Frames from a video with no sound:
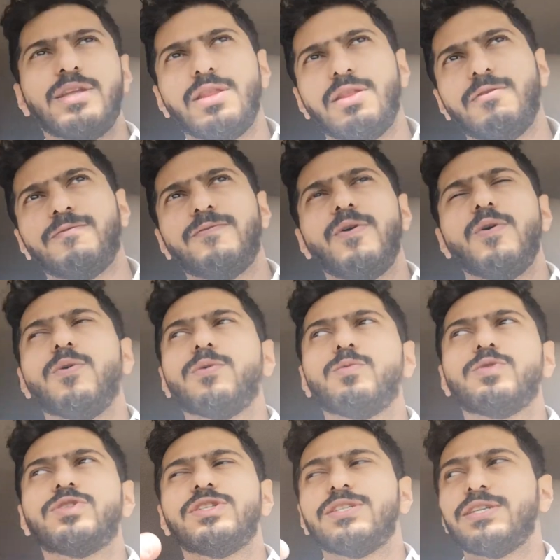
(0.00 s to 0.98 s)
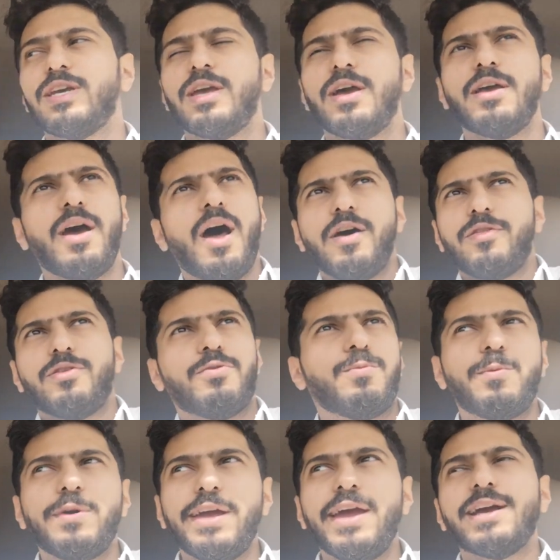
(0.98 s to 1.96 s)
in the phone, which is either
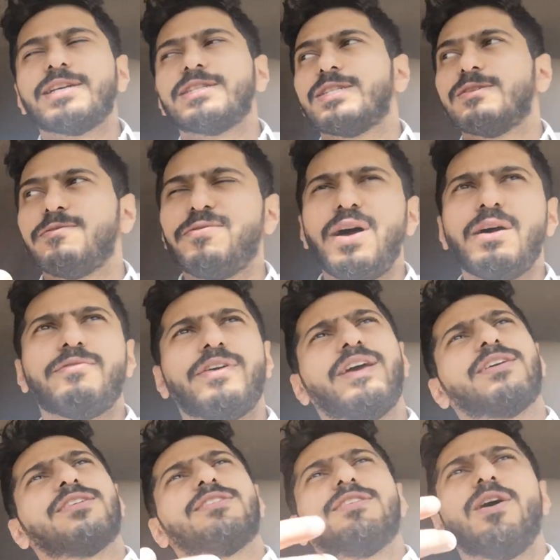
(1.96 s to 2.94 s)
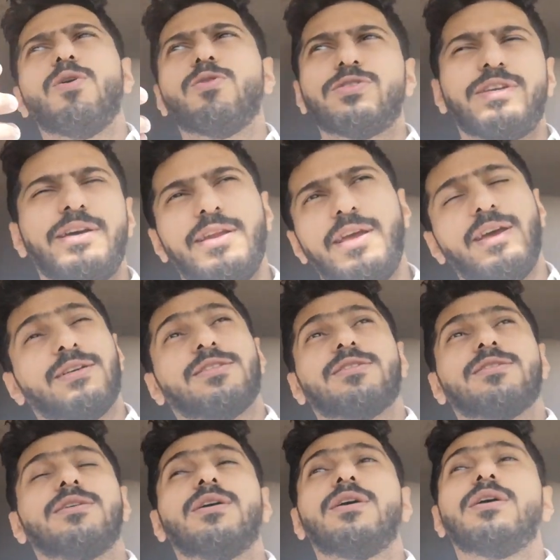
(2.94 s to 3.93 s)
3x, 5x, or
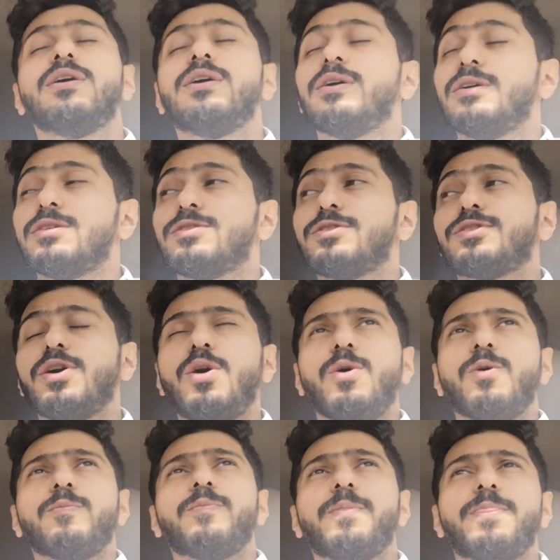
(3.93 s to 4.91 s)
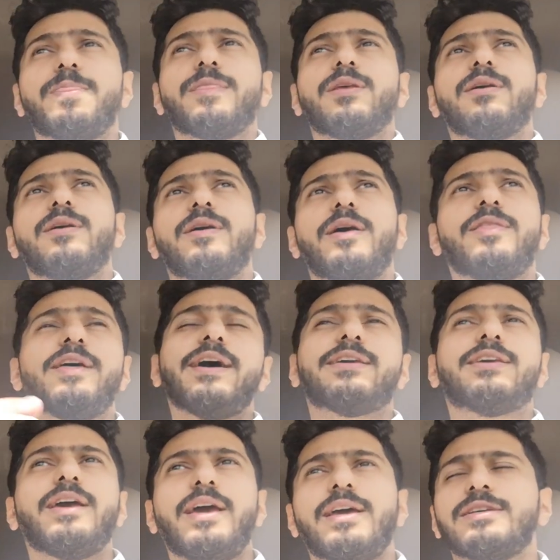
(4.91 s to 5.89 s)
10x. So in
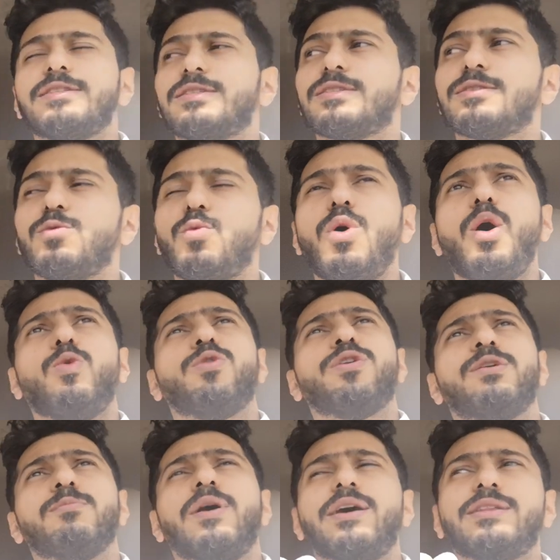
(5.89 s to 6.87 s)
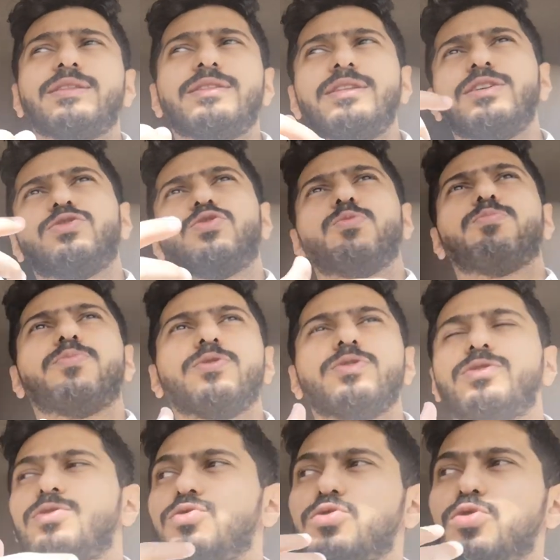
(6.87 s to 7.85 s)
that case, Huawei might need to
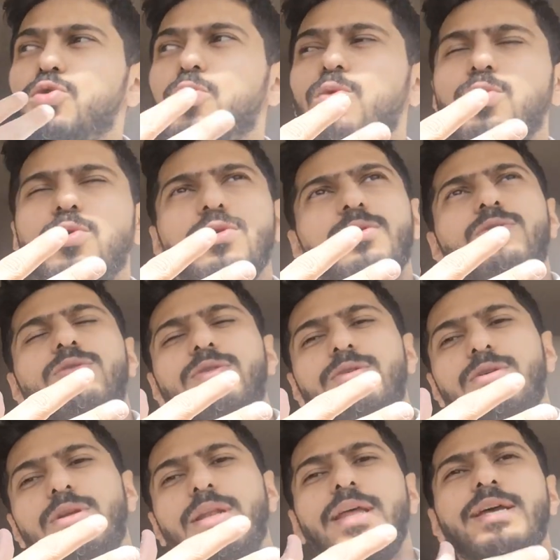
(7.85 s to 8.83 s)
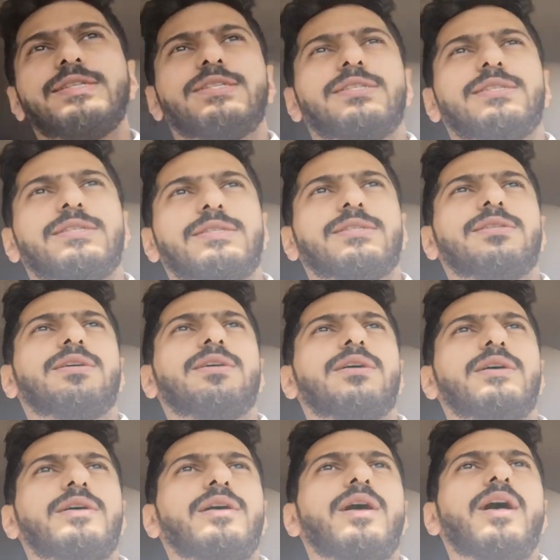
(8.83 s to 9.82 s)
put two lenses,
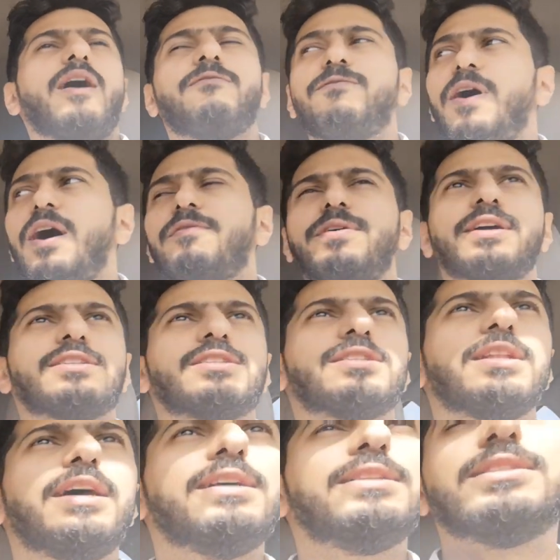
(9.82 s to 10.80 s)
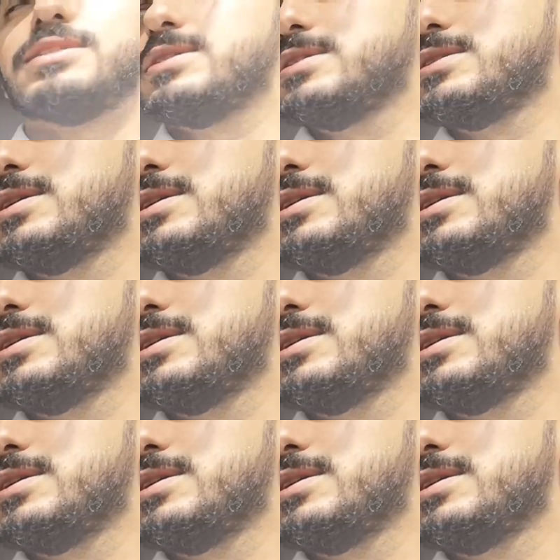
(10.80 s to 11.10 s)
a 5x lens